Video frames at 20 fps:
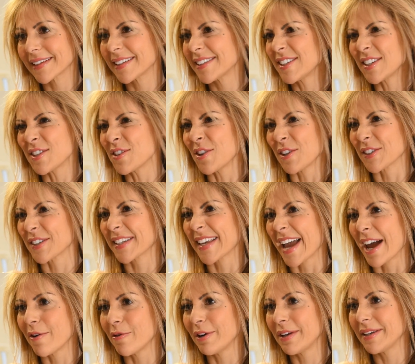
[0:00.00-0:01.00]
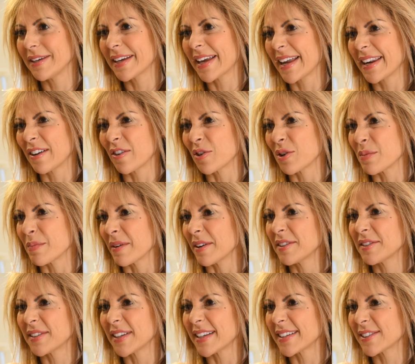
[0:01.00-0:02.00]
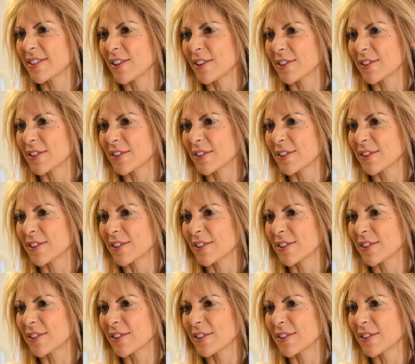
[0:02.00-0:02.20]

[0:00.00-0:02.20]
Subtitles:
Because it's not scary. You're getting on a bus. That's